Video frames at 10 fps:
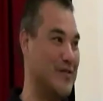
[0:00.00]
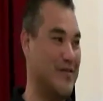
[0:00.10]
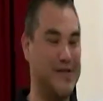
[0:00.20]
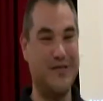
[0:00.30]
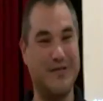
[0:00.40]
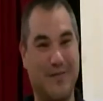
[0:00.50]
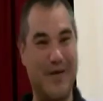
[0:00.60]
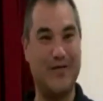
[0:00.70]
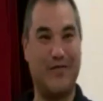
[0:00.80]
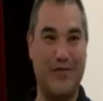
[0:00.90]
and this is the
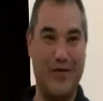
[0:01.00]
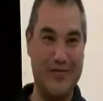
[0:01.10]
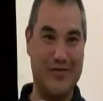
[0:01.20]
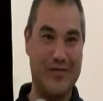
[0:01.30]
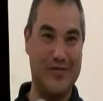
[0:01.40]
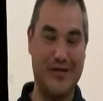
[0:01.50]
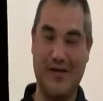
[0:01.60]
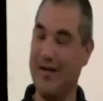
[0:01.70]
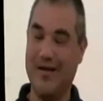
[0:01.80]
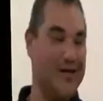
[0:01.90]
best for roses. And
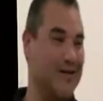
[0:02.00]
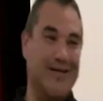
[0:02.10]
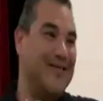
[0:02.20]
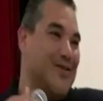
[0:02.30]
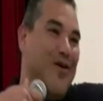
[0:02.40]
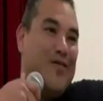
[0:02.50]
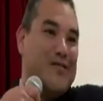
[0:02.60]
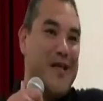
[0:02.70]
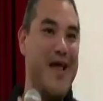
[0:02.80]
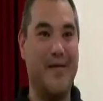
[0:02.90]
it's all the
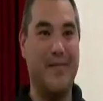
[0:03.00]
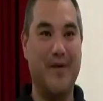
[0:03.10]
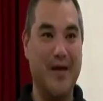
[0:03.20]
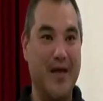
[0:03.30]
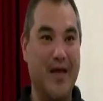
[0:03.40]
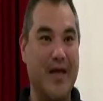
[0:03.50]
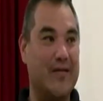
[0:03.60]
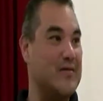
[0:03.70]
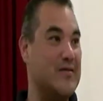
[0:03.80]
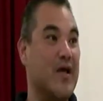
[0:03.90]
same.
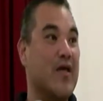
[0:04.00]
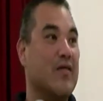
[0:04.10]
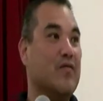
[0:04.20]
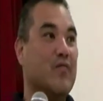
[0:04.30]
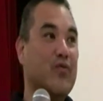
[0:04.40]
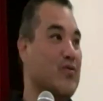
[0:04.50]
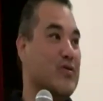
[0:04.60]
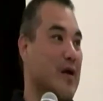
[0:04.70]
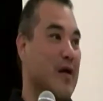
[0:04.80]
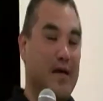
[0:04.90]
It's
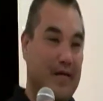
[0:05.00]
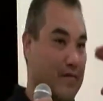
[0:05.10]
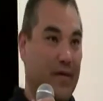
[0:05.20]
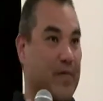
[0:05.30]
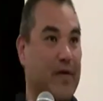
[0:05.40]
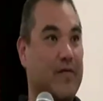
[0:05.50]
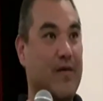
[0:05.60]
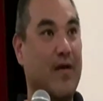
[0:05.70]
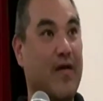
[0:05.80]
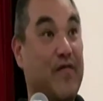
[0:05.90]
roots. Uh, it, the, it, if